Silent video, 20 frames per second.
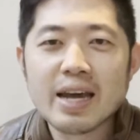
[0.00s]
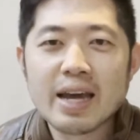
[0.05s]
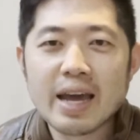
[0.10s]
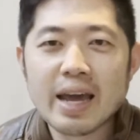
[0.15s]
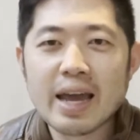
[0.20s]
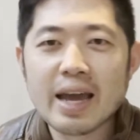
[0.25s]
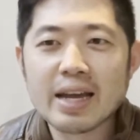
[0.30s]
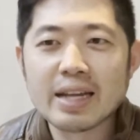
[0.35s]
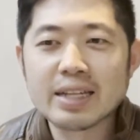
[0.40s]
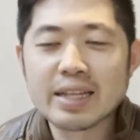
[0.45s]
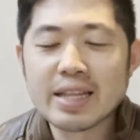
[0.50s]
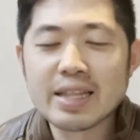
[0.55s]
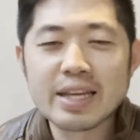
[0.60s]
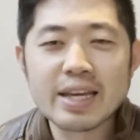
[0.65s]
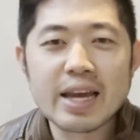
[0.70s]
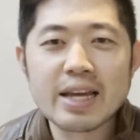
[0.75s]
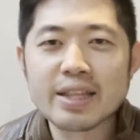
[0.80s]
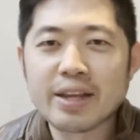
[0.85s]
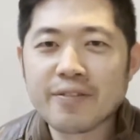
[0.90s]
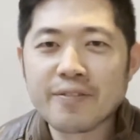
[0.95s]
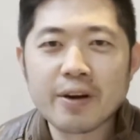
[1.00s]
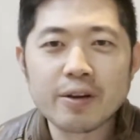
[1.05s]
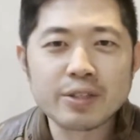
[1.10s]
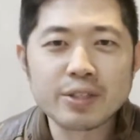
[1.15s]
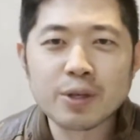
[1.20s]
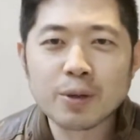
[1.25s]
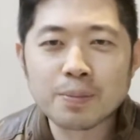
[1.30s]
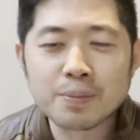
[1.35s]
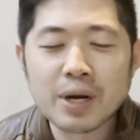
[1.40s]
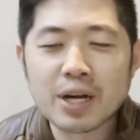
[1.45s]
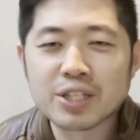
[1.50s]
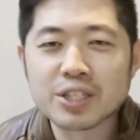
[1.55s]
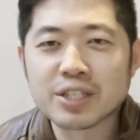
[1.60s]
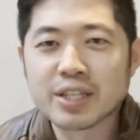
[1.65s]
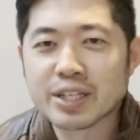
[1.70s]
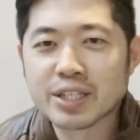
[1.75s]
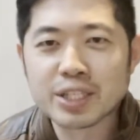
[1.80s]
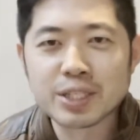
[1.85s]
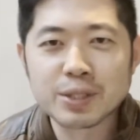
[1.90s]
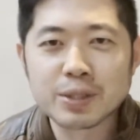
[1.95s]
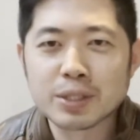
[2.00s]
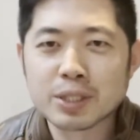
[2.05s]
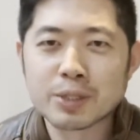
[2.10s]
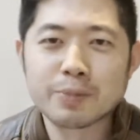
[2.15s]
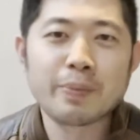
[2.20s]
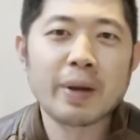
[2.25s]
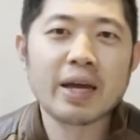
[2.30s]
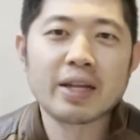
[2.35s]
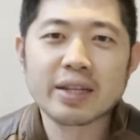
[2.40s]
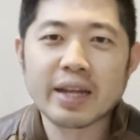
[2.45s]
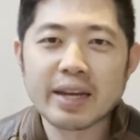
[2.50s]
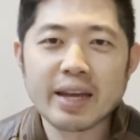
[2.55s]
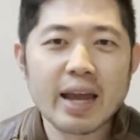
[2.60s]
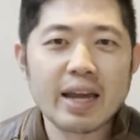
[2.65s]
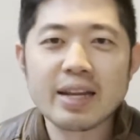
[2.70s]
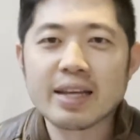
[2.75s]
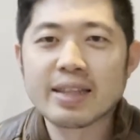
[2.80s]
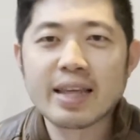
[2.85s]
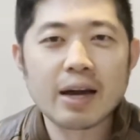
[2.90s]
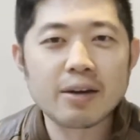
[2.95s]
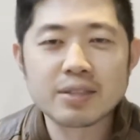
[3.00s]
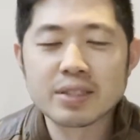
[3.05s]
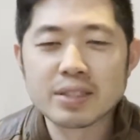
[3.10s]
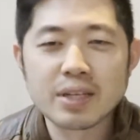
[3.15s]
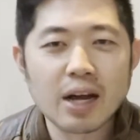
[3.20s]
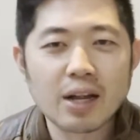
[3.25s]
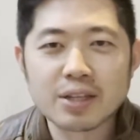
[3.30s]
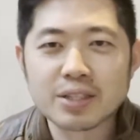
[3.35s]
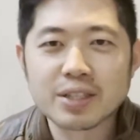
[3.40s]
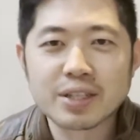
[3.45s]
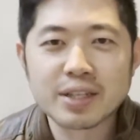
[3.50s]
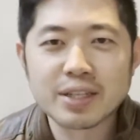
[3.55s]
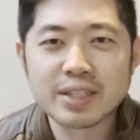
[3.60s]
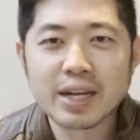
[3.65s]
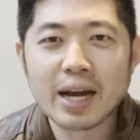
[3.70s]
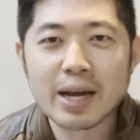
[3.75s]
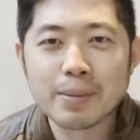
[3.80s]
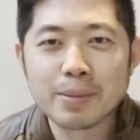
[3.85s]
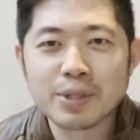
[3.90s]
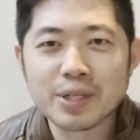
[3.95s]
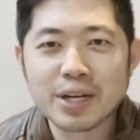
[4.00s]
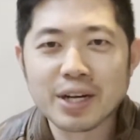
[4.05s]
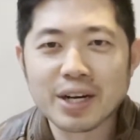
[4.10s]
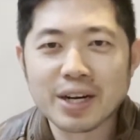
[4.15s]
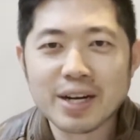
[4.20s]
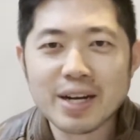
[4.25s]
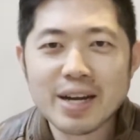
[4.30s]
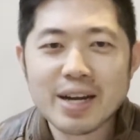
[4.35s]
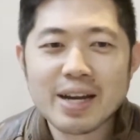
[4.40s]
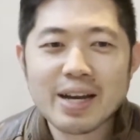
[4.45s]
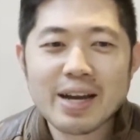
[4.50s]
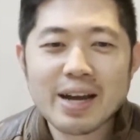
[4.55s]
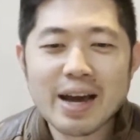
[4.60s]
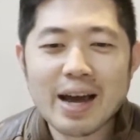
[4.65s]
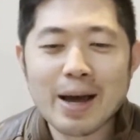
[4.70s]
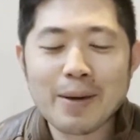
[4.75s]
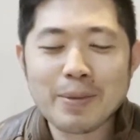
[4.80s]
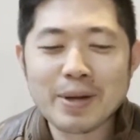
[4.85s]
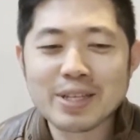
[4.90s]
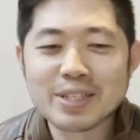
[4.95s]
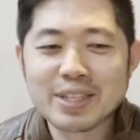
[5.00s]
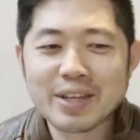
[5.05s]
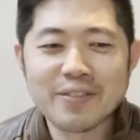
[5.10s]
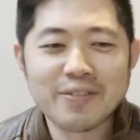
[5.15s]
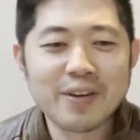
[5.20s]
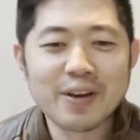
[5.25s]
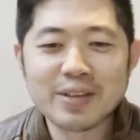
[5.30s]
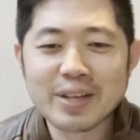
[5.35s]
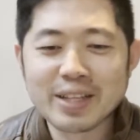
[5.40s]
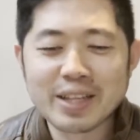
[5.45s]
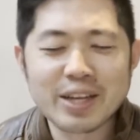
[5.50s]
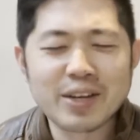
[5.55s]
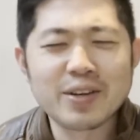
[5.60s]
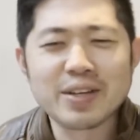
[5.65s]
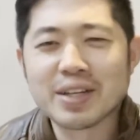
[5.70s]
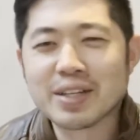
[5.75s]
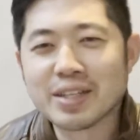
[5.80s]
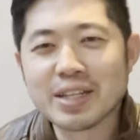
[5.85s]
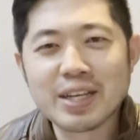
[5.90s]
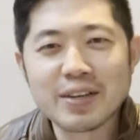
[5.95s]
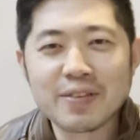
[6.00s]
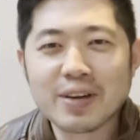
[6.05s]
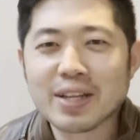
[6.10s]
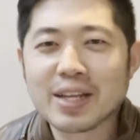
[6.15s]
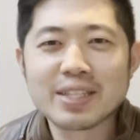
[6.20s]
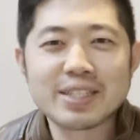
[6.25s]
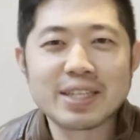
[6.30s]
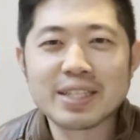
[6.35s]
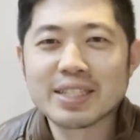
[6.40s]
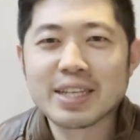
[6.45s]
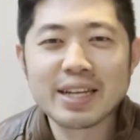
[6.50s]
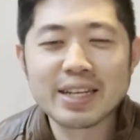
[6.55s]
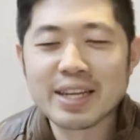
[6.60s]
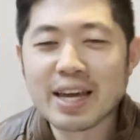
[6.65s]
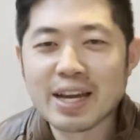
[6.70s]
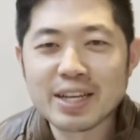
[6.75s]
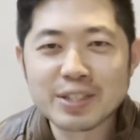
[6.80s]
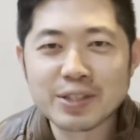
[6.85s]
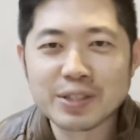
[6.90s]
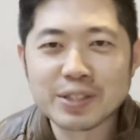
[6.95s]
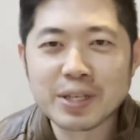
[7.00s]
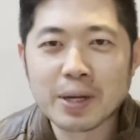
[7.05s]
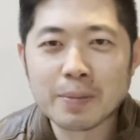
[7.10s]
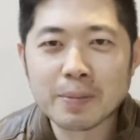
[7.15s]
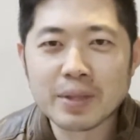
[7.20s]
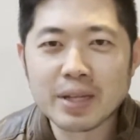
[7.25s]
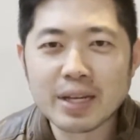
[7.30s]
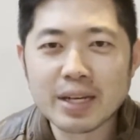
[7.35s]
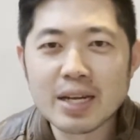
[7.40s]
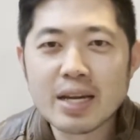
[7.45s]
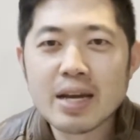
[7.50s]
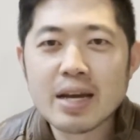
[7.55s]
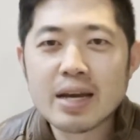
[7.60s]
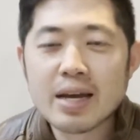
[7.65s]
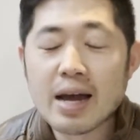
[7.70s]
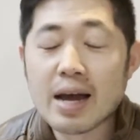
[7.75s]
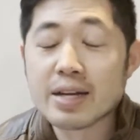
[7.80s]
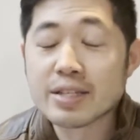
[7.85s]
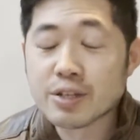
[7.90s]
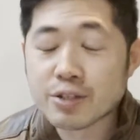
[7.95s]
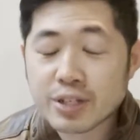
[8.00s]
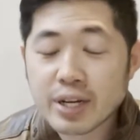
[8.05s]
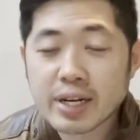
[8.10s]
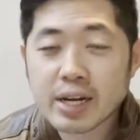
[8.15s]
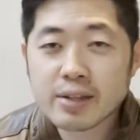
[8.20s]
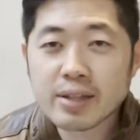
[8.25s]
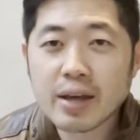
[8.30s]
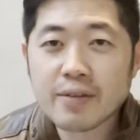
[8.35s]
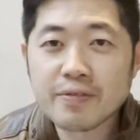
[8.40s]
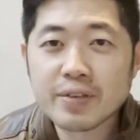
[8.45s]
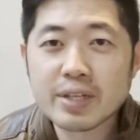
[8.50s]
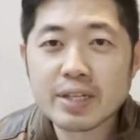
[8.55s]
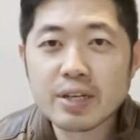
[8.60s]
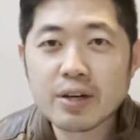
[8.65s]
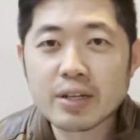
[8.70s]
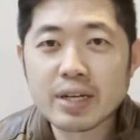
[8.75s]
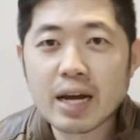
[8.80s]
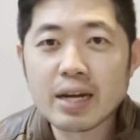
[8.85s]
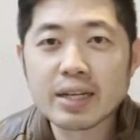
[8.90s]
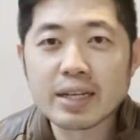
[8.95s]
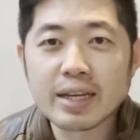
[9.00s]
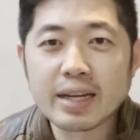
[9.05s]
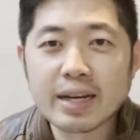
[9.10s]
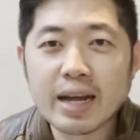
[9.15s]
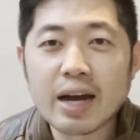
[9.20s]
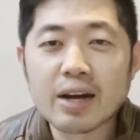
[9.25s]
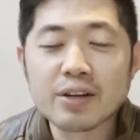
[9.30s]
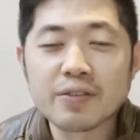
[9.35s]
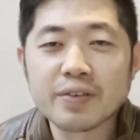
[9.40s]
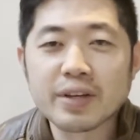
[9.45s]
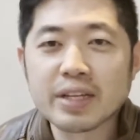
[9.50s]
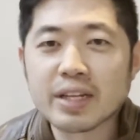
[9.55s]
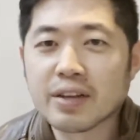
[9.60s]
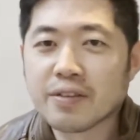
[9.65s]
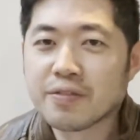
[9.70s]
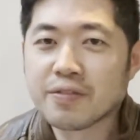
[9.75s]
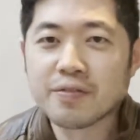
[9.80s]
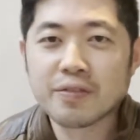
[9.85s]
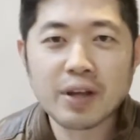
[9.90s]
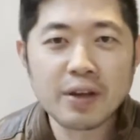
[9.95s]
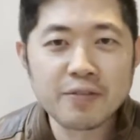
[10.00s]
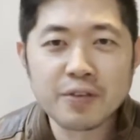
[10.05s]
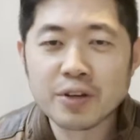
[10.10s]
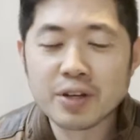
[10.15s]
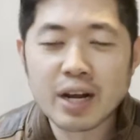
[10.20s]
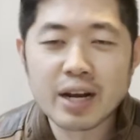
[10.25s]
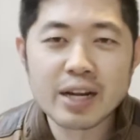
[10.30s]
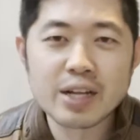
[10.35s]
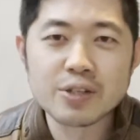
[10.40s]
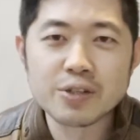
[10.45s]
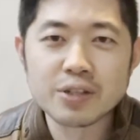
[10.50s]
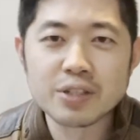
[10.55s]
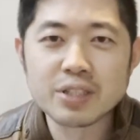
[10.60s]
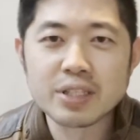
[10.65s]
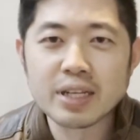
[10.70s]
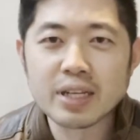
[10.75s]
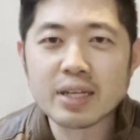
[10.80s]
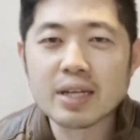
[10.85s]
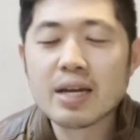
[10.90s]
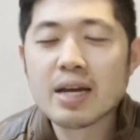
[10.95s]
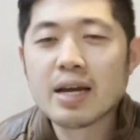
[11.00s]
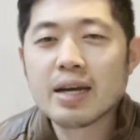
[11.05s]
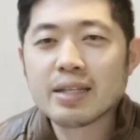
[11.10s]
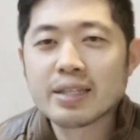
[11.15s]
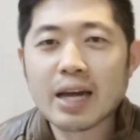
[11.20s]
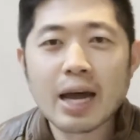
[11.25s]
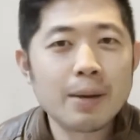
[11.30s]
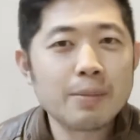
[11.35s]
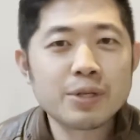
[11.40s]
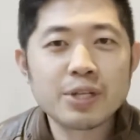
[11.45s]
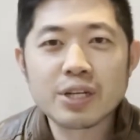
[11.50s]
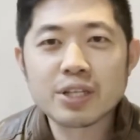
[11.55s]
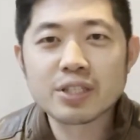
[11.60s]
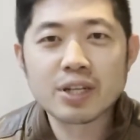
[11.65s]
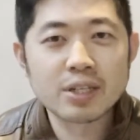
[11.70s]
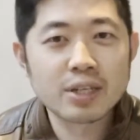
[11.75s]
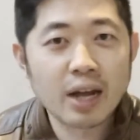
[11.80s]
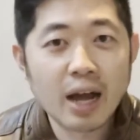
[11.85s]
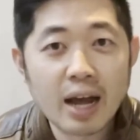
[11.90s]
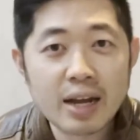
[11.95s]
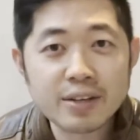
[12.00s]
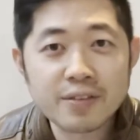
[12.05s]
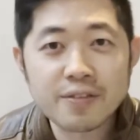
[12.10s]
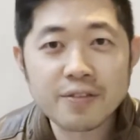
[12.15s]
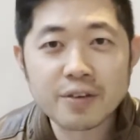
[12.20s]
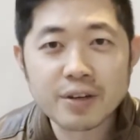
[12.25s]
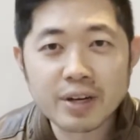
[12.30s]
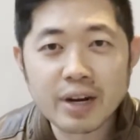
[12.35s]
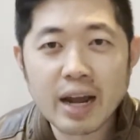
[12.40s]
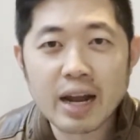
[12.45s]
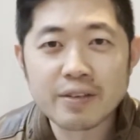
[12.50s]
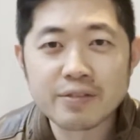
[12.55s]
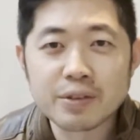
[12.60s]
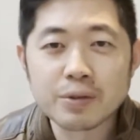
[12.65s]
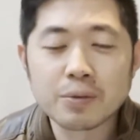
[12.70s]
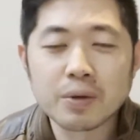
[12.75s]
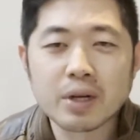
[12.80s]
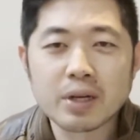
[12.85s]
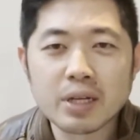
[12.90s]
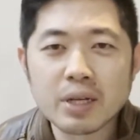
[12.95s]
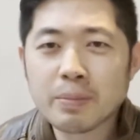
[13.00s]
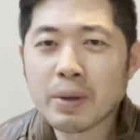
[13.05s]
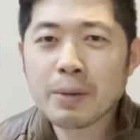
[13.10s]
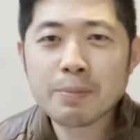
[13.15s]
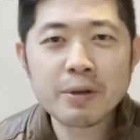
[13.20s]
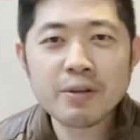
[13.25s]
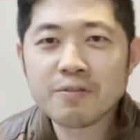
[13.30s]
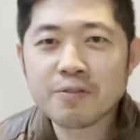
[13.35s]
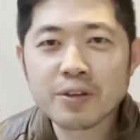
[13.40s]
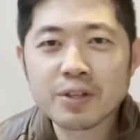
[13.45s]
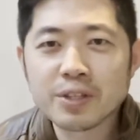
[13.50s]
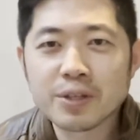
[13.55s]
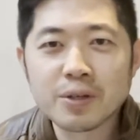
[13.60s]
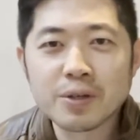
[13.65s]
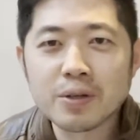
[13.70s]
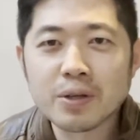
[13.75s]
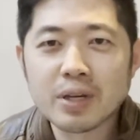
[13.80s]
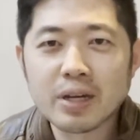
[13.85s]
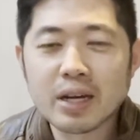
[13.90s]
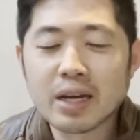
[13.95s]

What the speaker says: And in the end, they felt so pressured they just spent like $80,000 on a timeshare because they felt like they couldn't leave unless they said yes or something. So check out that video on how to get out of it if you're not interested. Timeshares are not for everyone. It might be for you.